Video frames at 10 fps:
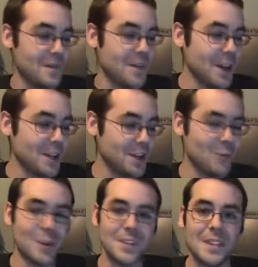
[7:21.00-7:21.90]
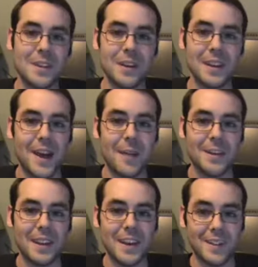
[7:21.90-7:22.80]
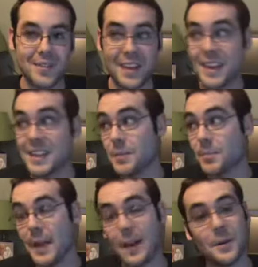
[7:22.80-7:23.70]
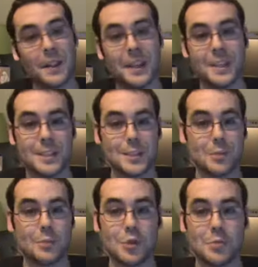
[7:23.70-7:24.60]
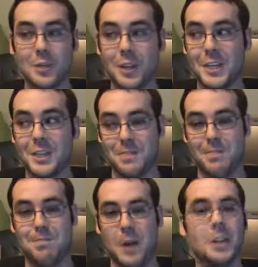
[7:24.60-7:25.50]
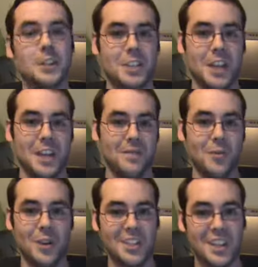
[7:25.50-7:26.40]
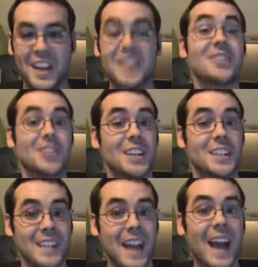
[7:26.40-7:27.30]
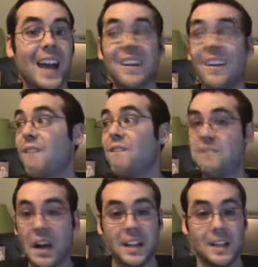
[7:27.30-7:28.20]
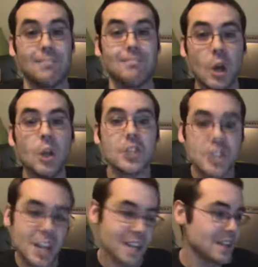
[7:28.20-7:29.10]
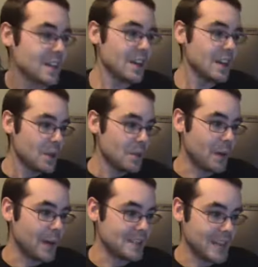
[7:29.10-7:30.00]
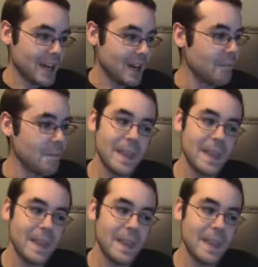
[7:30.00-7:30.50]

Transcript: fucking wasn't even nominated, thanks apparently to some Triple H bullshit, which is just that fucking bullshit. But um,